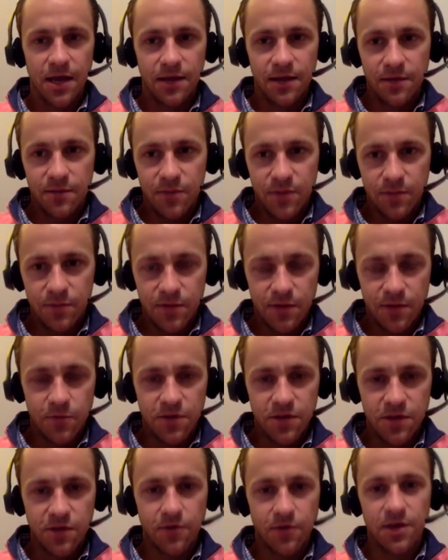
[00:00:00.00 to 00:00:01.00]
Did did
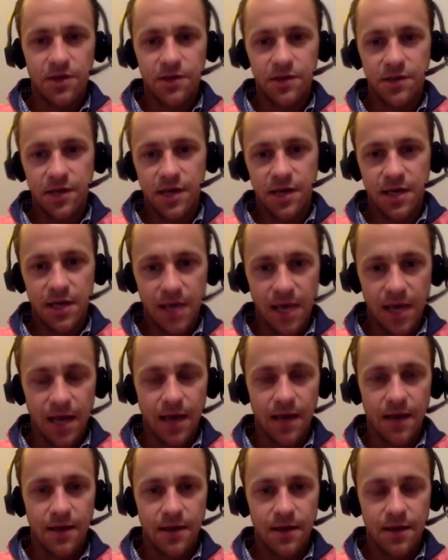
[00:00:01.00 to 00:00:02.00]
we still get sick?
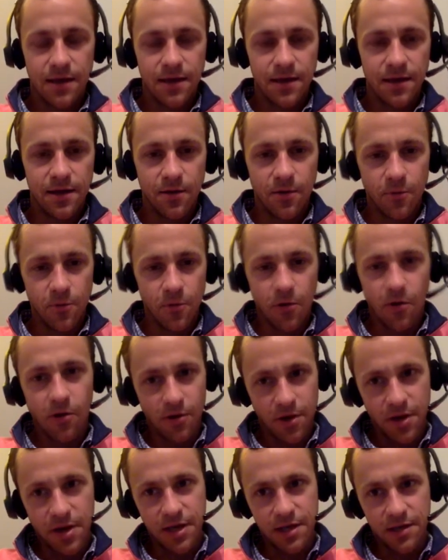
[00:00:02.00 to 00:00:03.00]
Yeah, it, we're
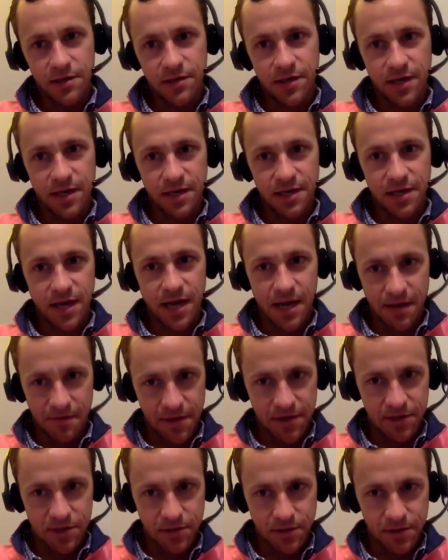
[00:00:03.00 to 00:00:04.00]
all going to get sick and die
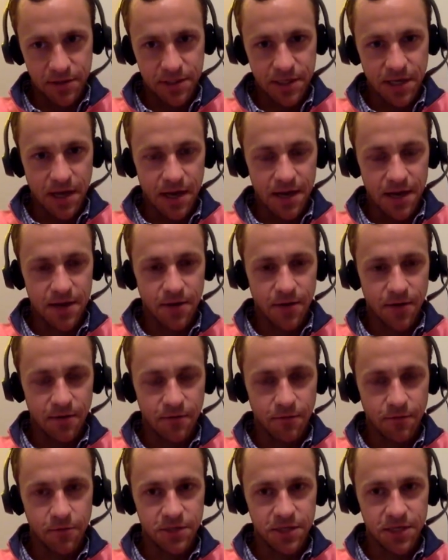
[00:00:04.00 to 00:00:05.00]
eventually, Scott. You know,
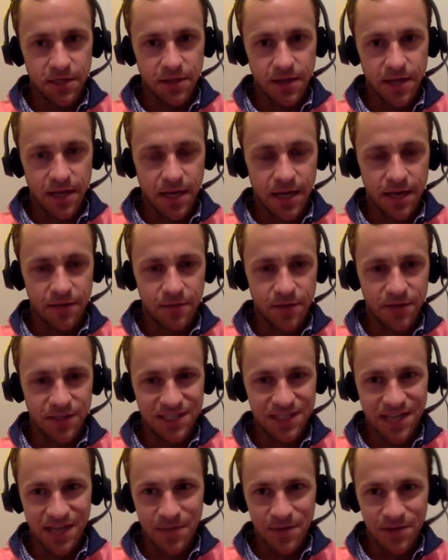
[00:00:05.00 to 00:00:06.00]
unfortunately, as much
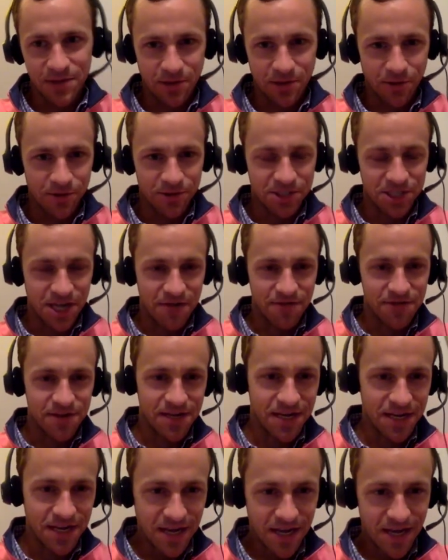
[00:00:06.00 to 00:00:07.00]
as I'm into
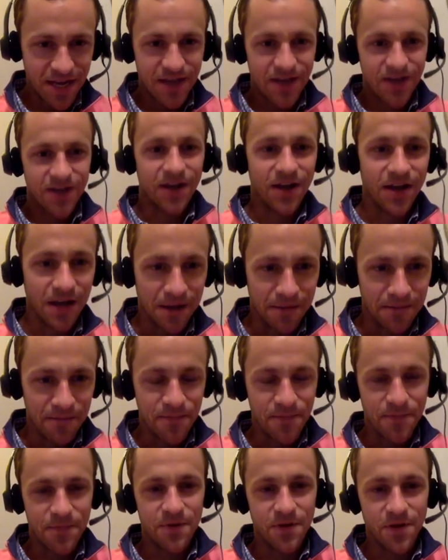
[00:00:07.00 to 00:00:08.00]
longevity,
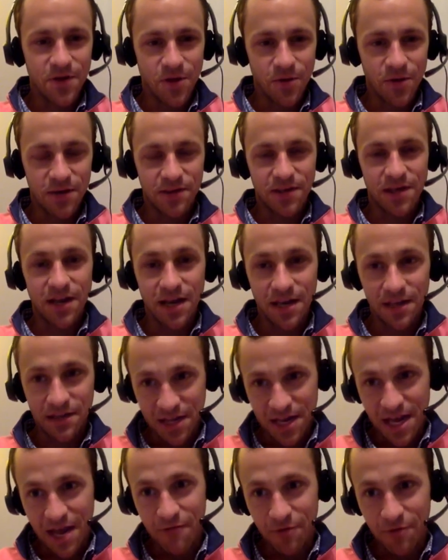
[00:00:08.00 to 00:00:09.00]
um, you know, it's in, it's
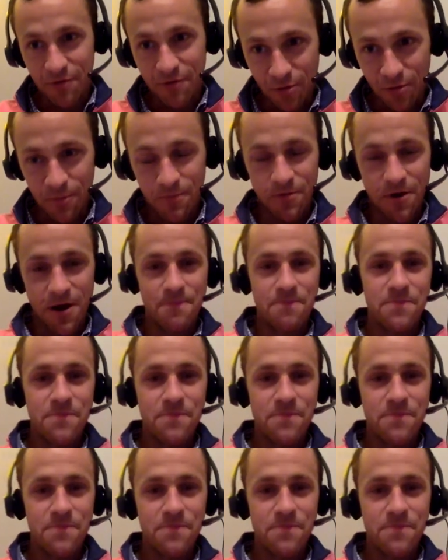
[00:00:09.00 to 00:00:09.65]
inevitable, right?